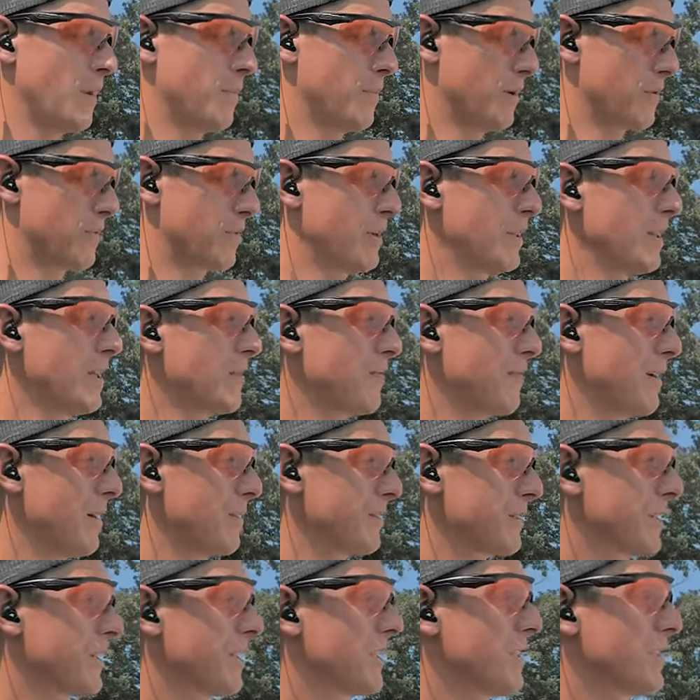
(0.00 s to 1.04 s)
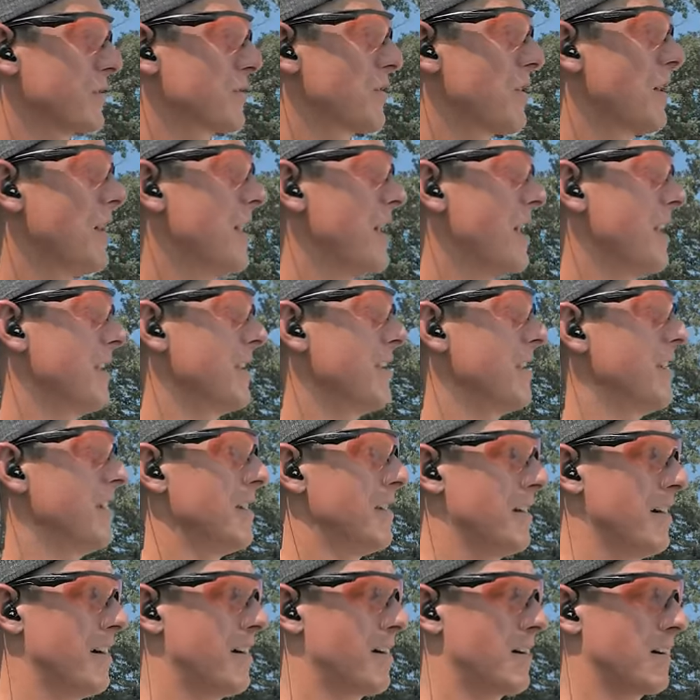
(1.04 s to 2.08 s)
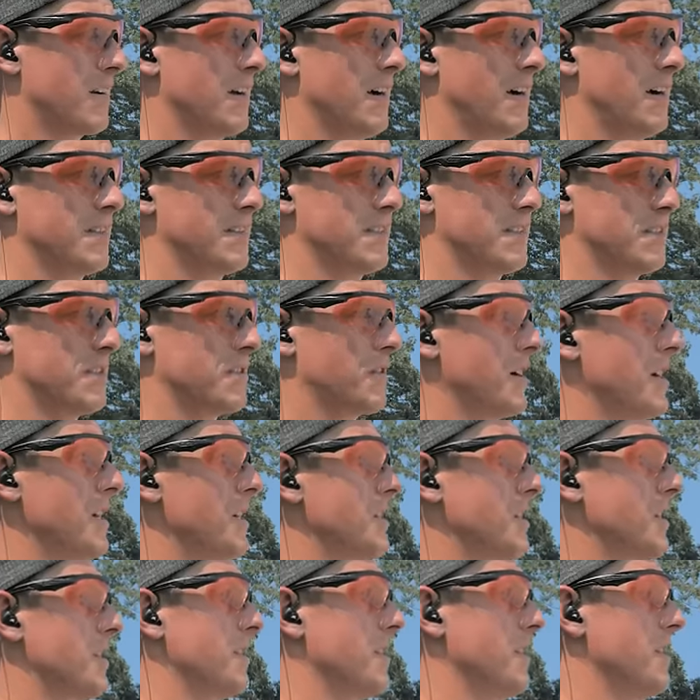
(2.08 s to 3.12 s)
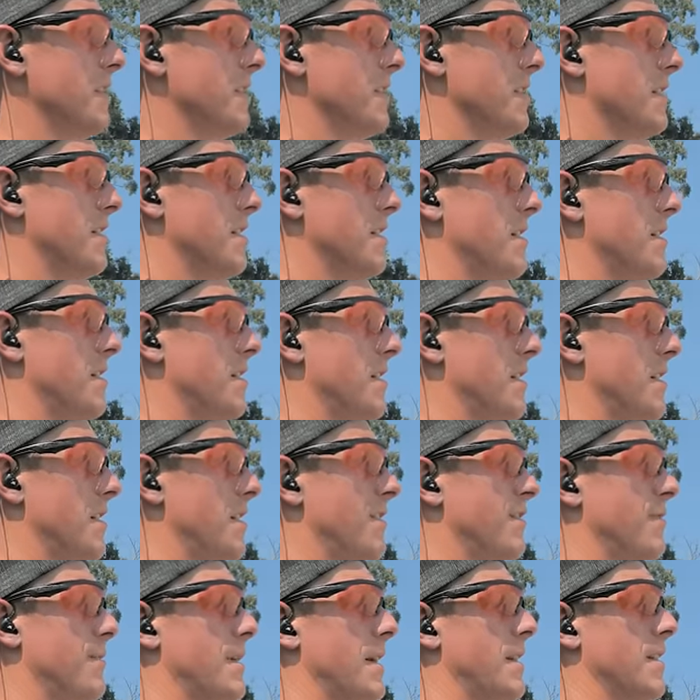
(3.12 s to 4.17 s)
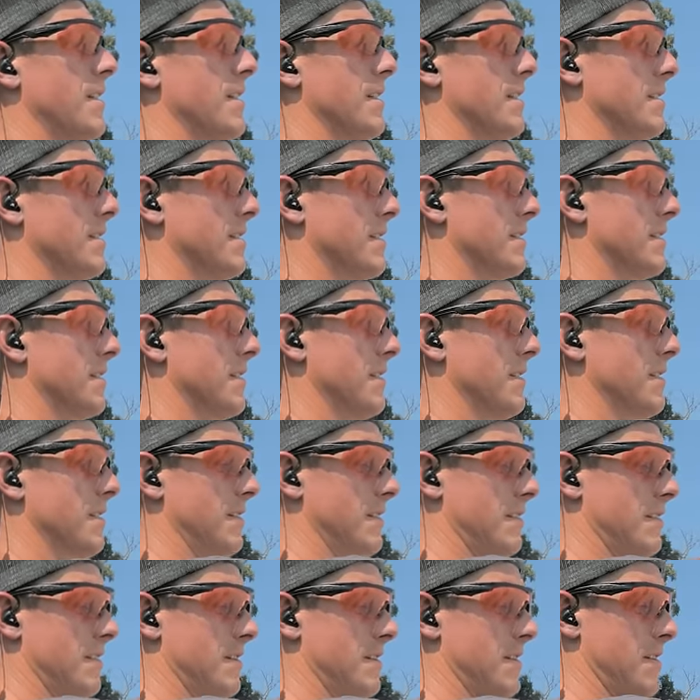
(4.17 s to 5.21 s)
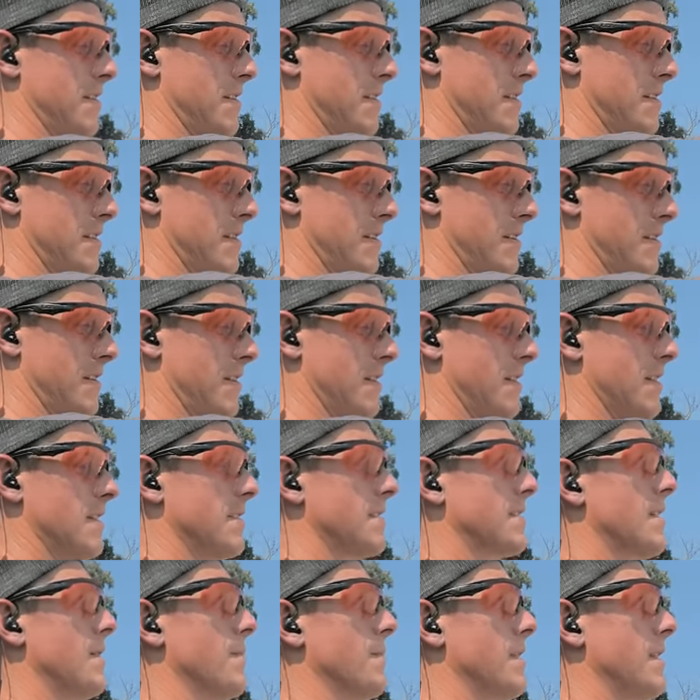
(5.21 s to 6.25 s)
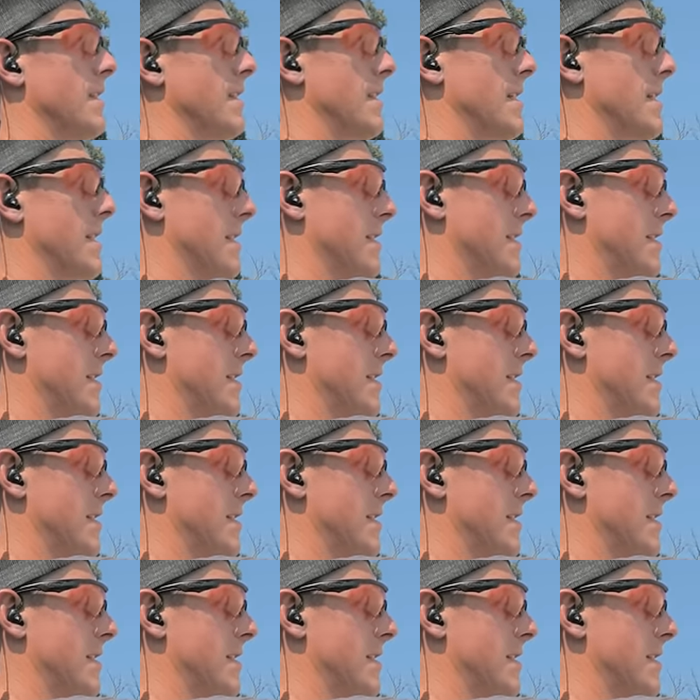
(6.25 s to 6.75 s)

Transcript: but really if I was gonna draw it, our concentration of pellets is something like